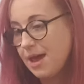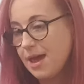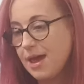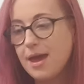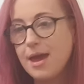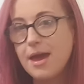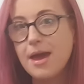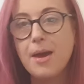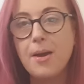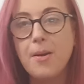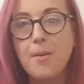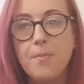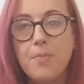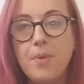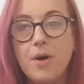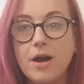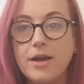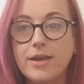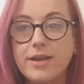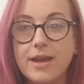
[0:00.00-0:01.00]

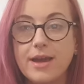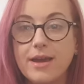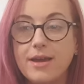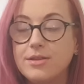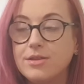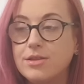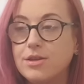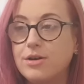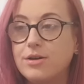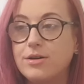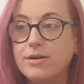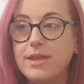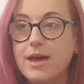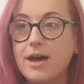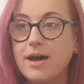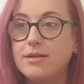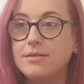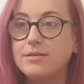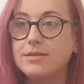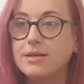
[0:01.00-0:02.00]
but yeah, no,
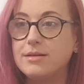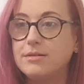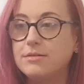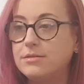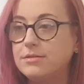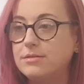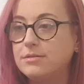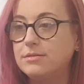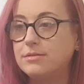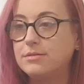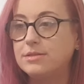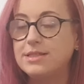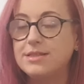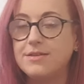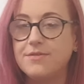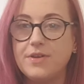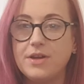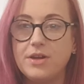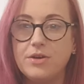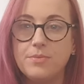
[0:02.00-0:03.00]
that is
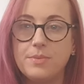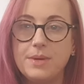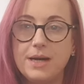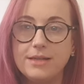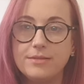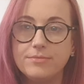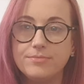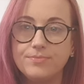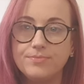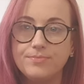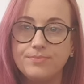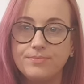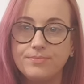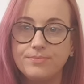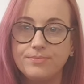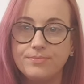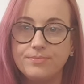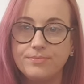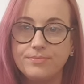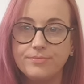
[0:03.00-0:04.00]
a vile man.
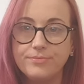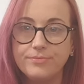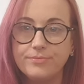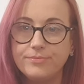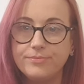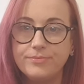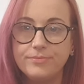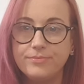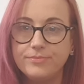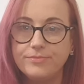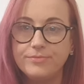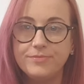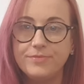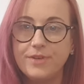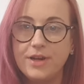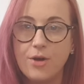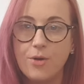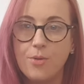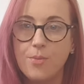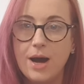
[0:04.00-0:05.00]

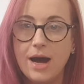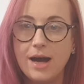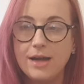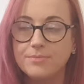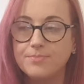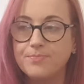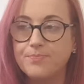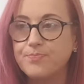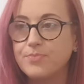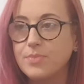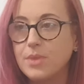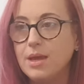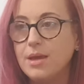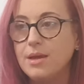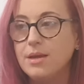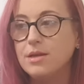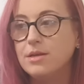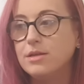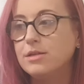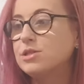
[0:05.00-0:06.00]
Vile man.
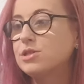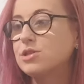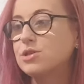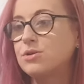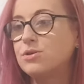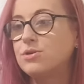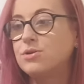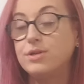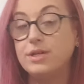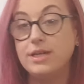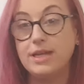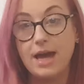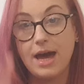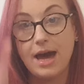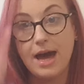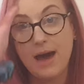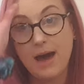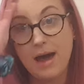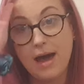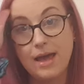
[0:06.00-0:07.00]
So
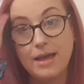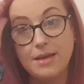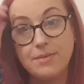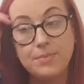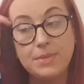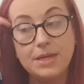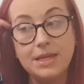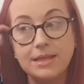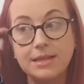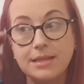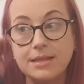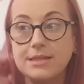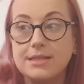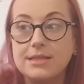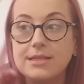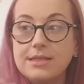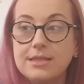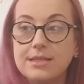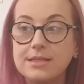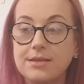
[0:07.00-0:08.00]
yeah, I
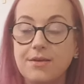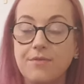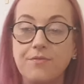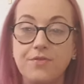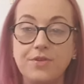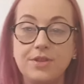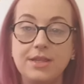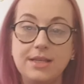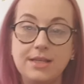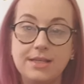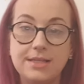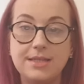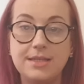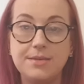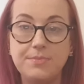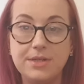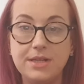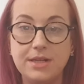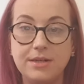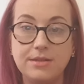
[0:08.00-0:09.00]
mean, something needs
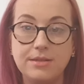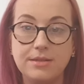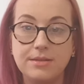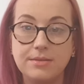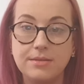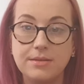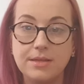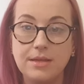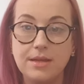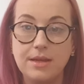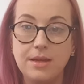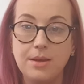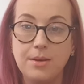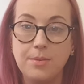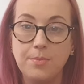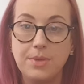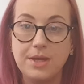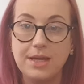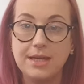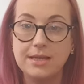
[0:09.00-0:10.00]
to be done,
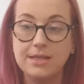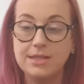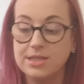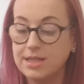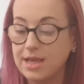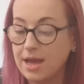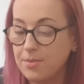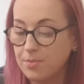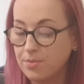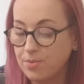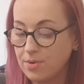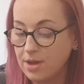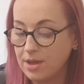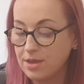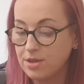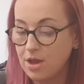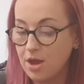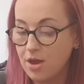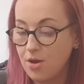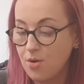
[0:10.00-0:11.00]
because I'm
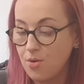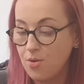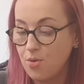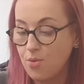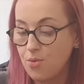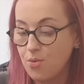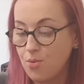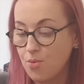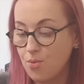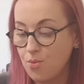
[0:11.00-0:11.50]
now,